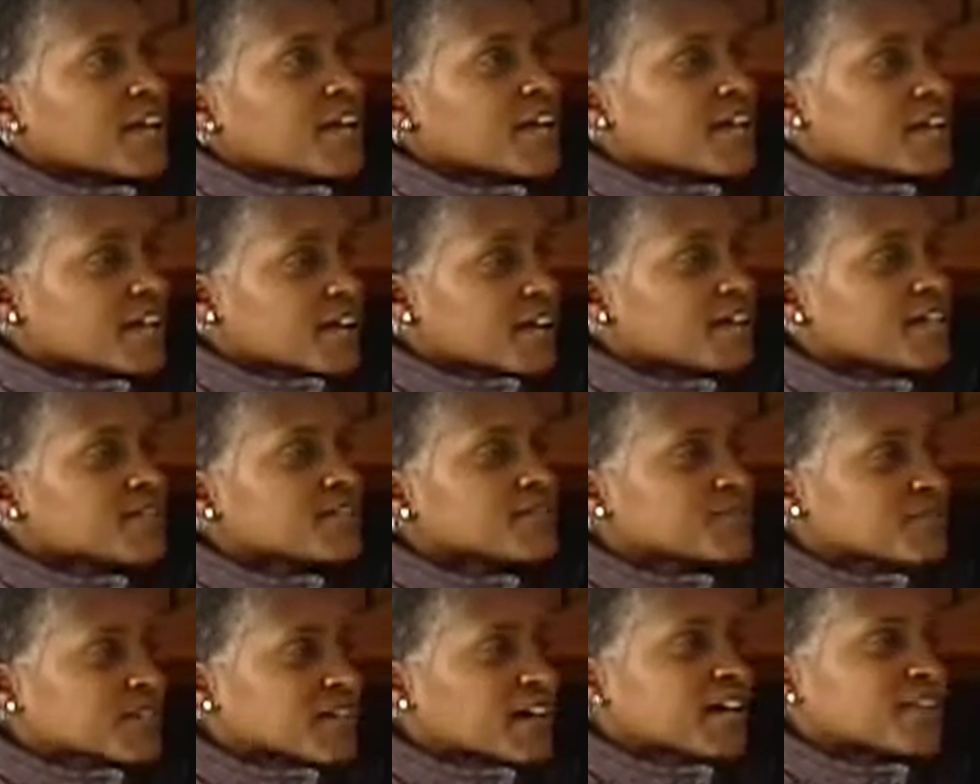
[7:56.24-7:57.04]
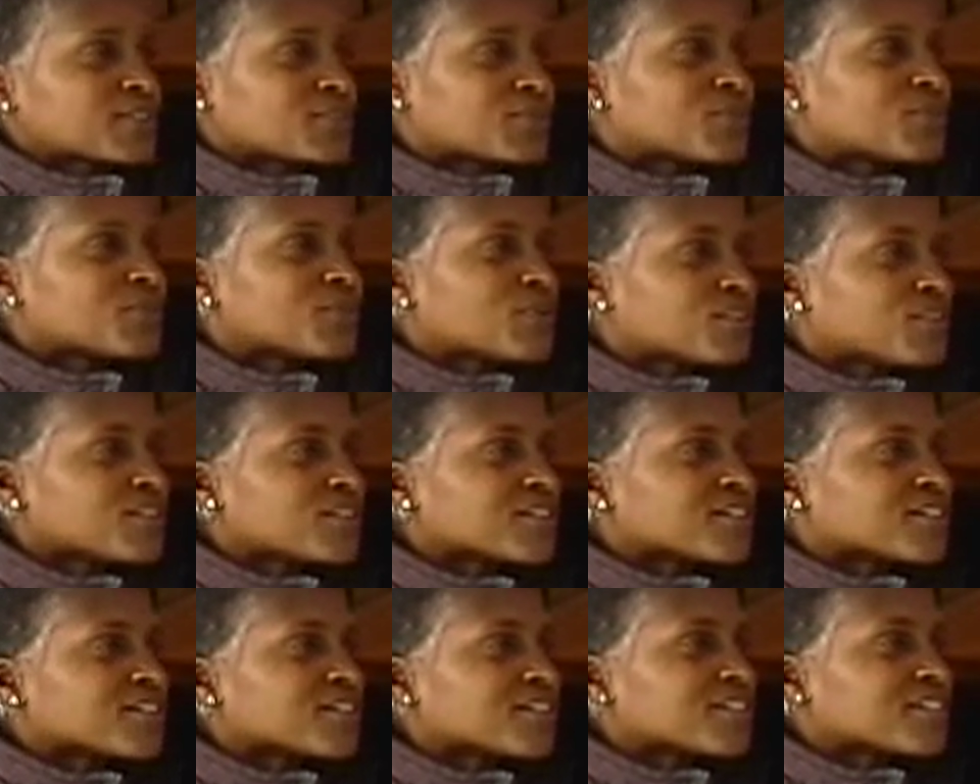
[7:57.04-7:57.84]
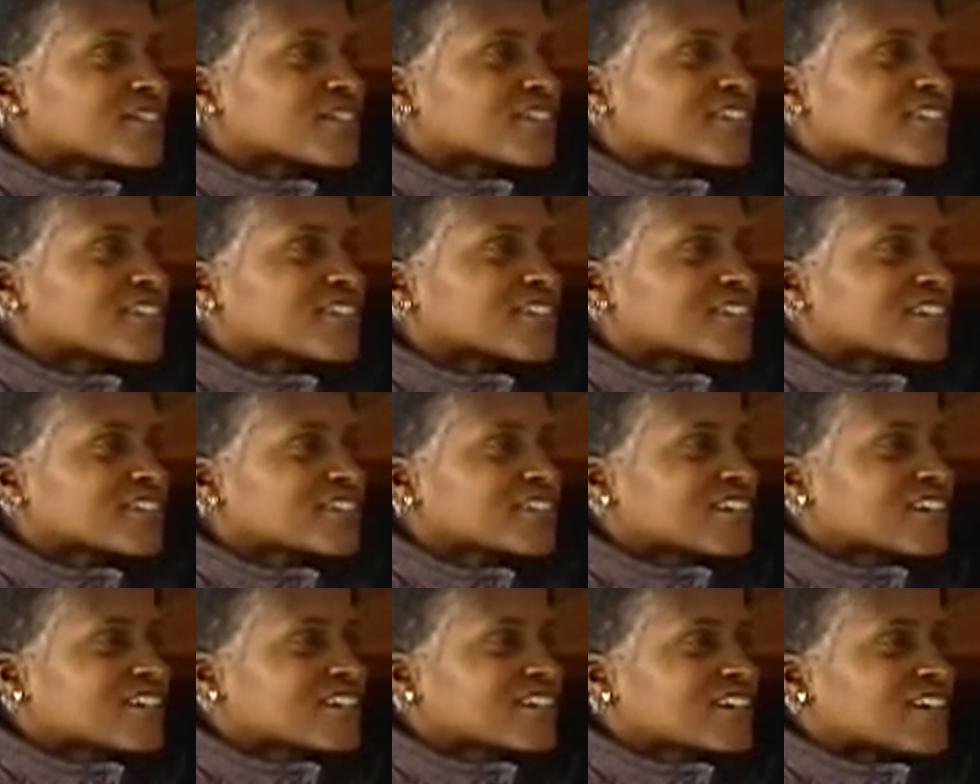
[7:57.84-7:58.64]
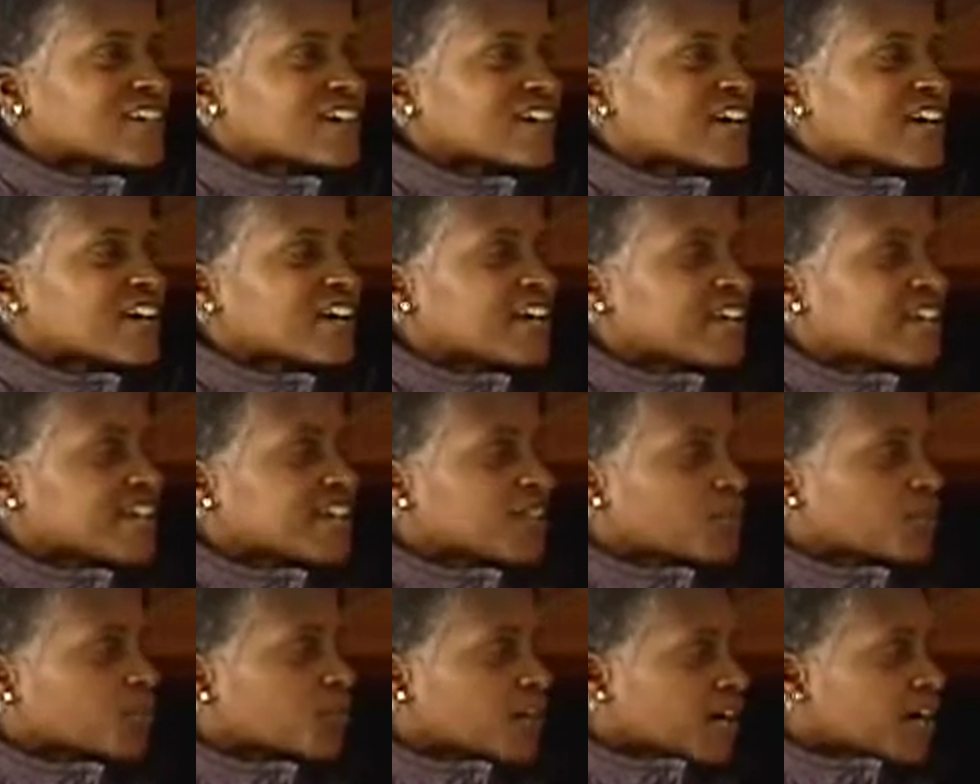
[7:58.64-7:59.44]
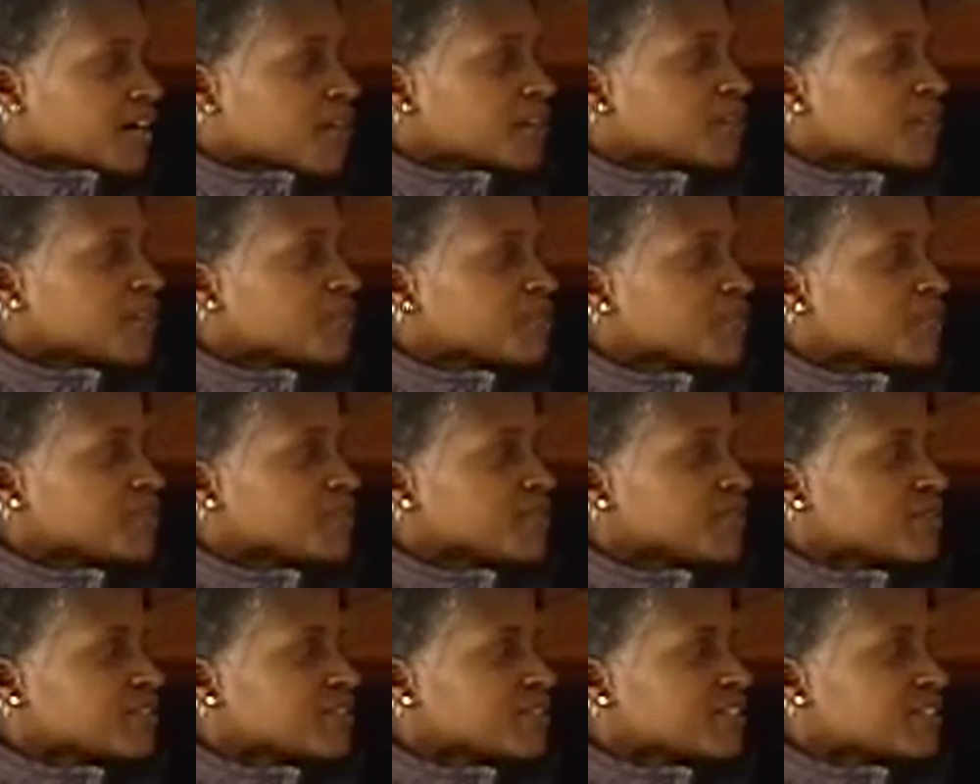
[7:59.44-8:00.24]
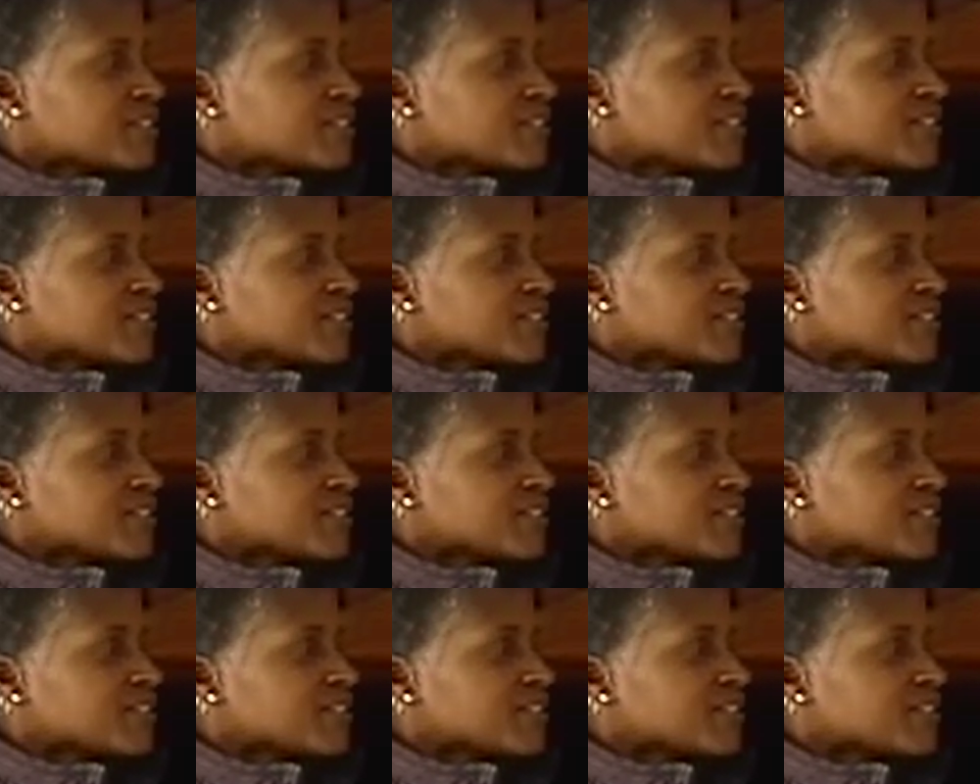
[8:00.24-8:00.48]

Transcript: and I got to work. And while they were in